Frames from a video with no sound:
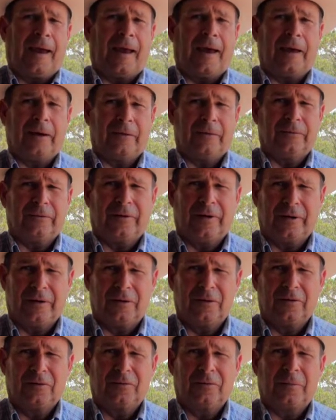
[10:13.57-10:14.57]
I don't
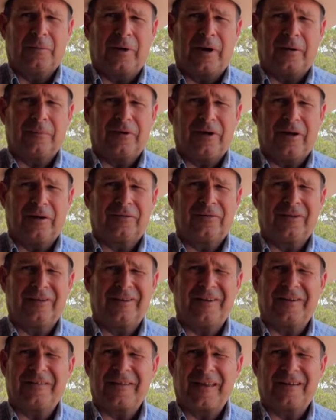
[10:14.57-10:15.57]
know, but I'm
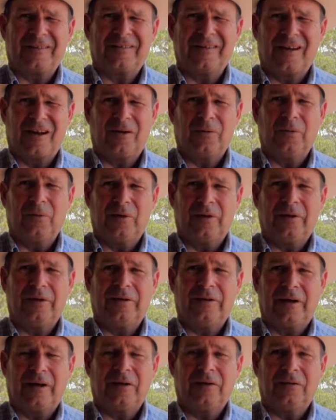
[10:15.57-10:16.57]
guessing that that's not really
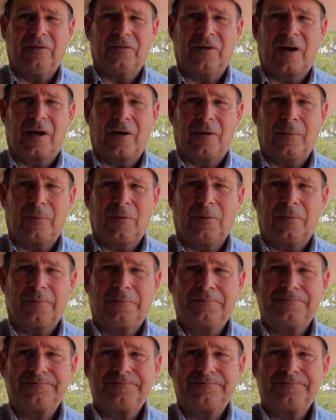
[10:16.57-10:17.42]
that desirable,